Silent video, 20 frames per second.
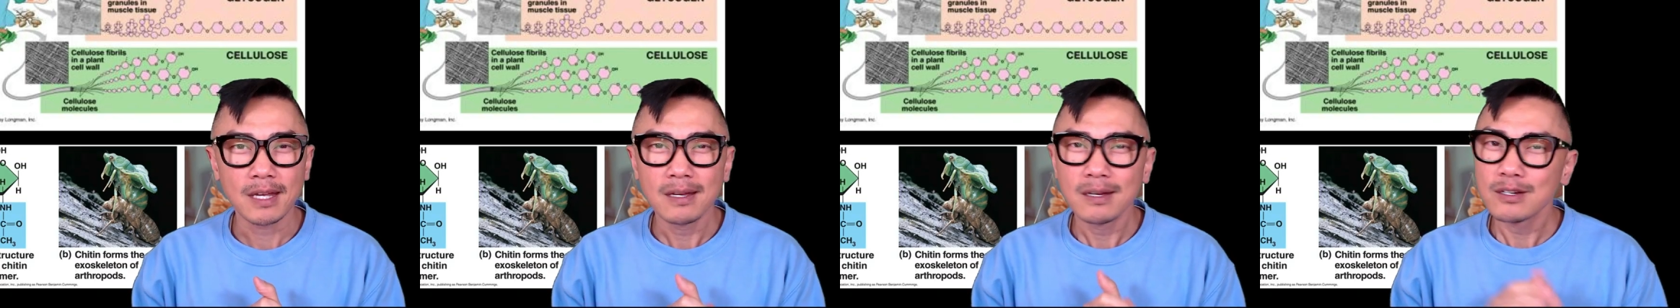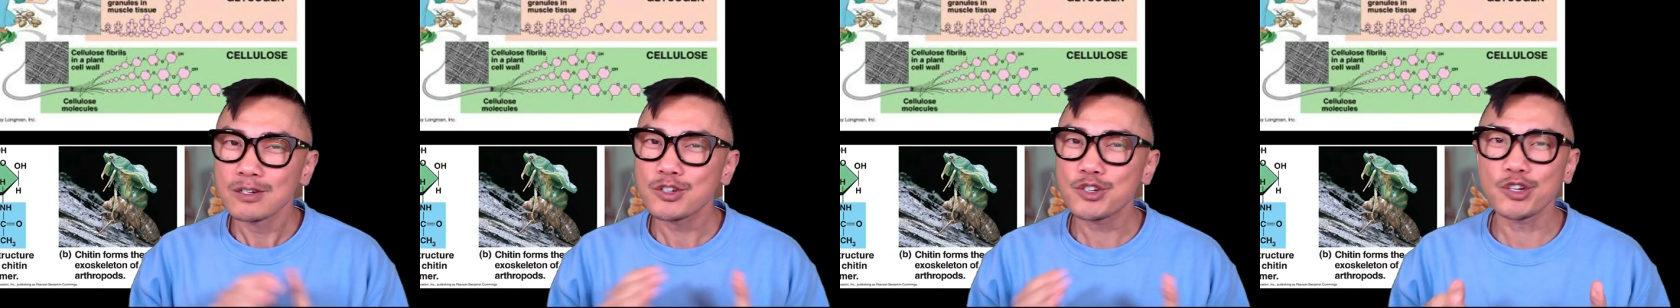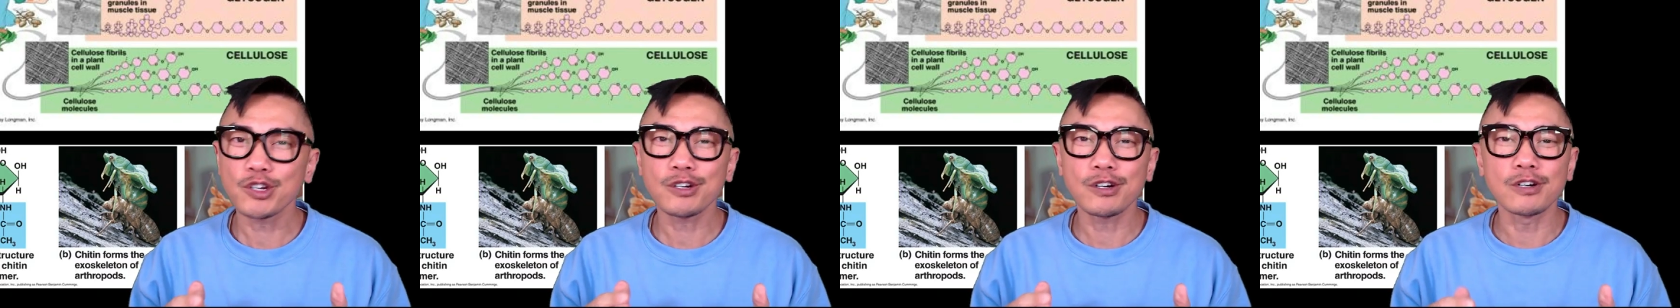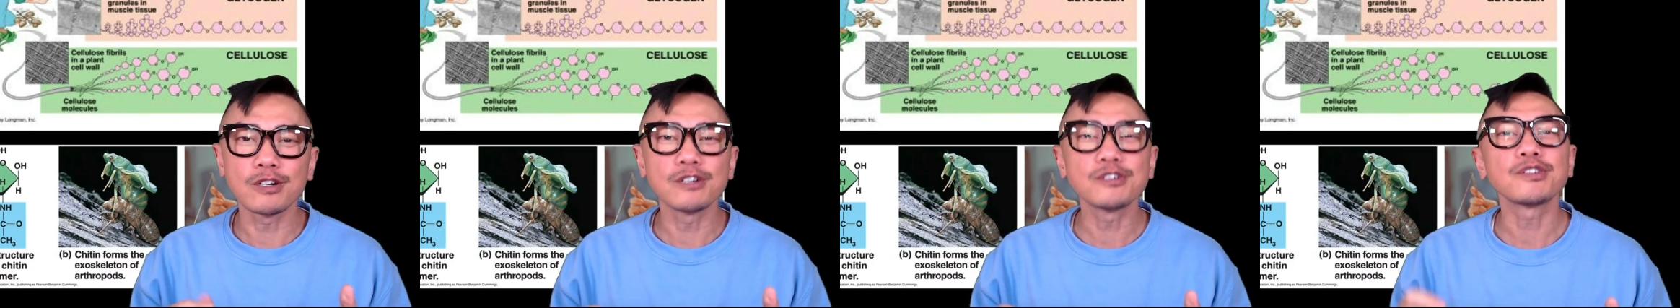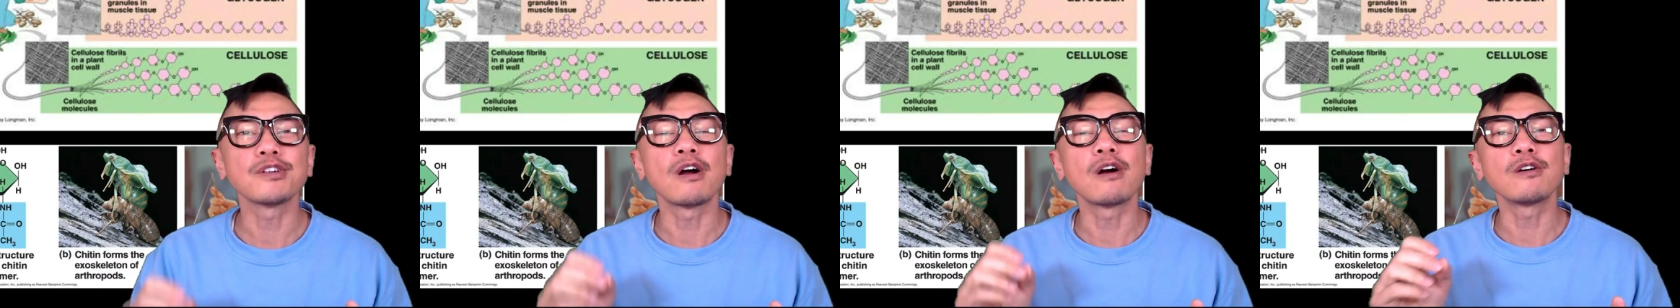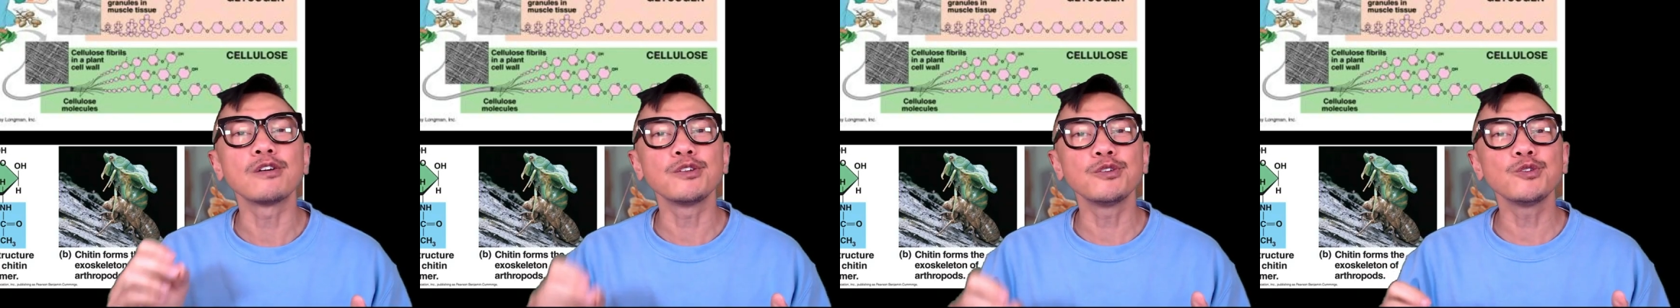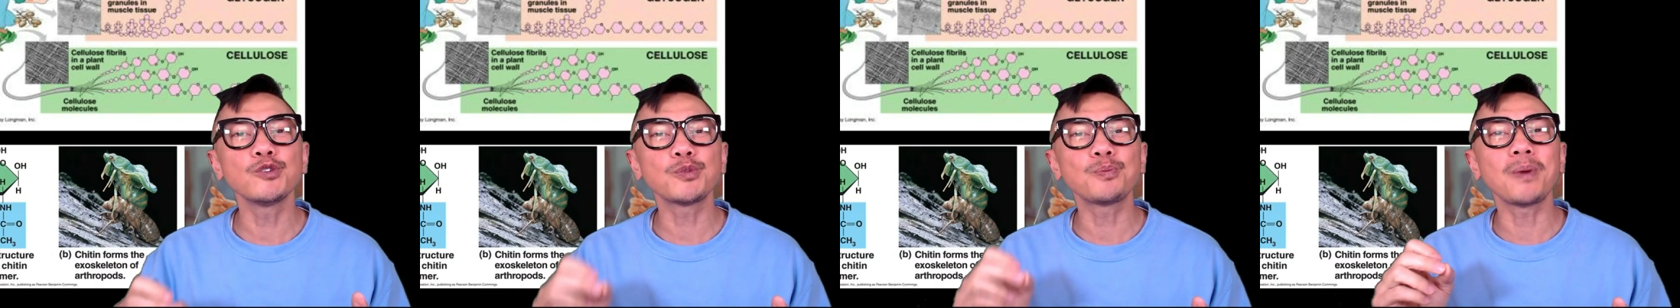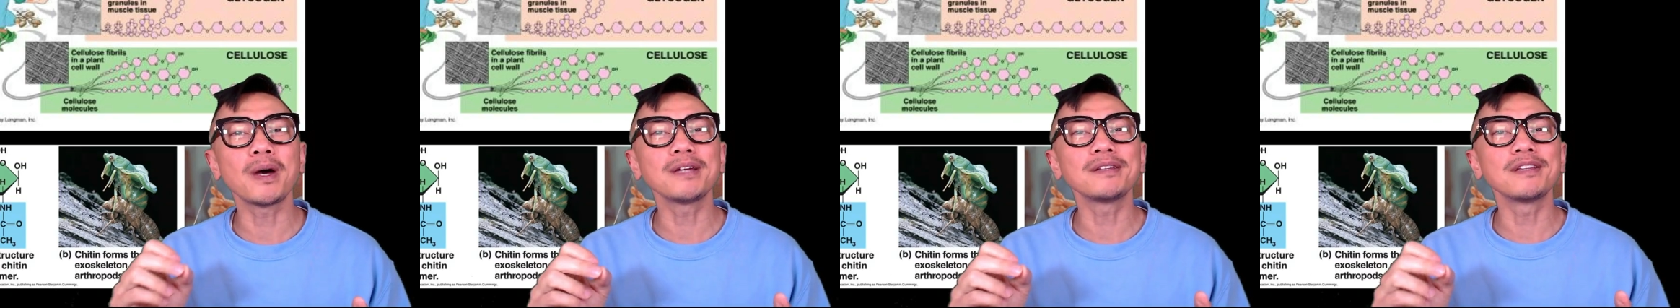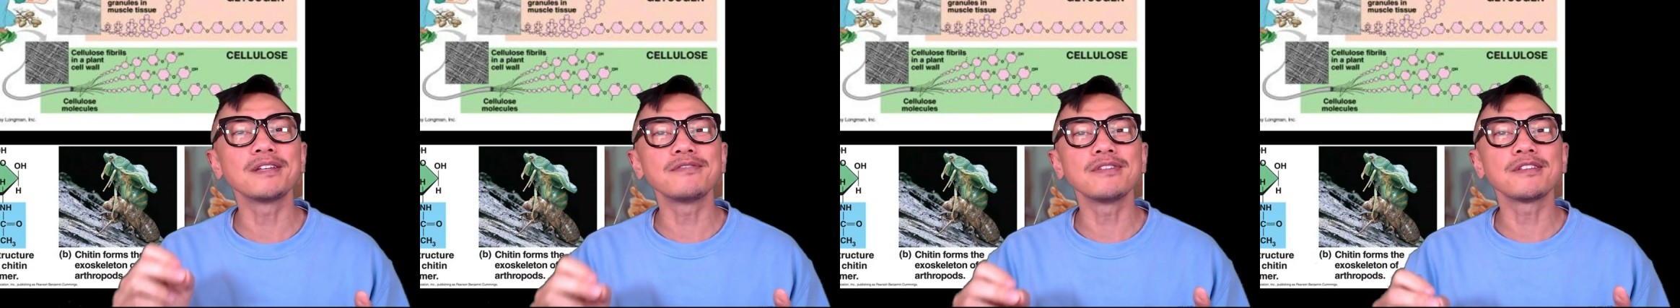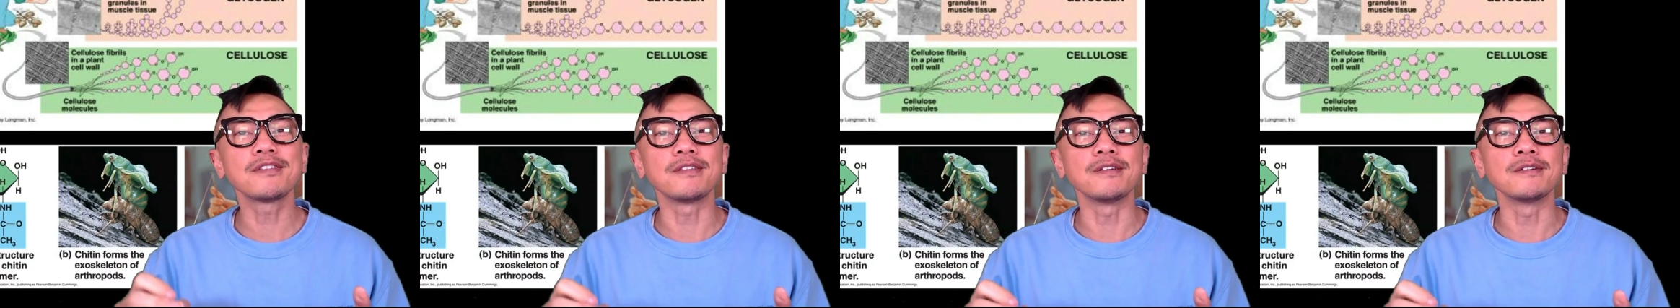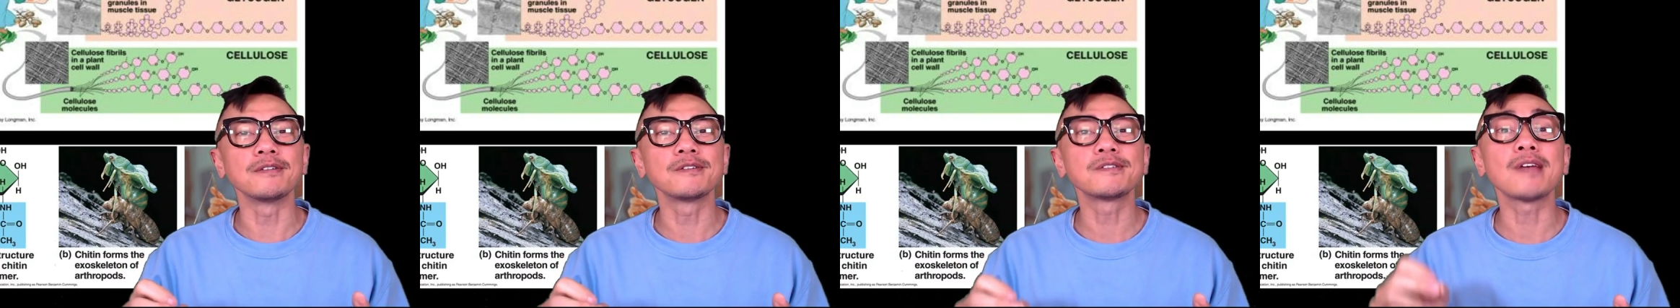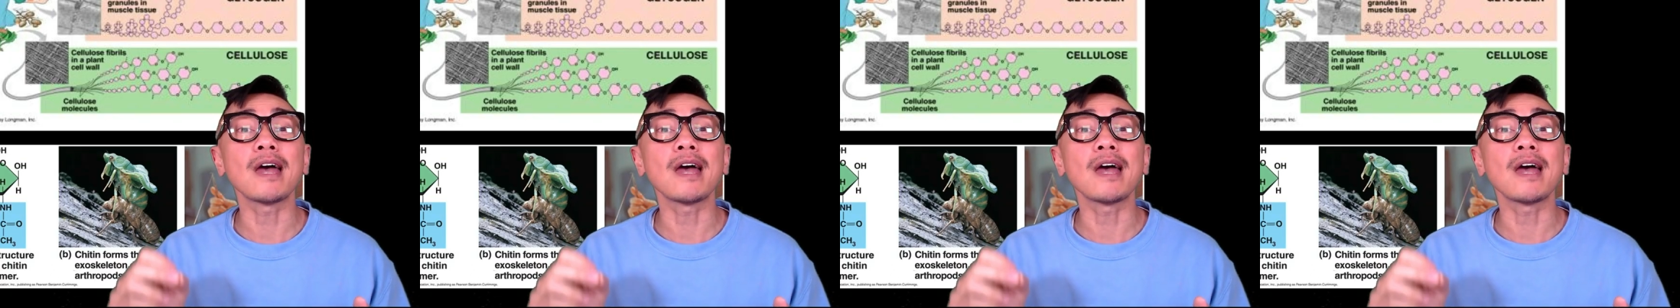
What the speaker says: Sugars are used by living things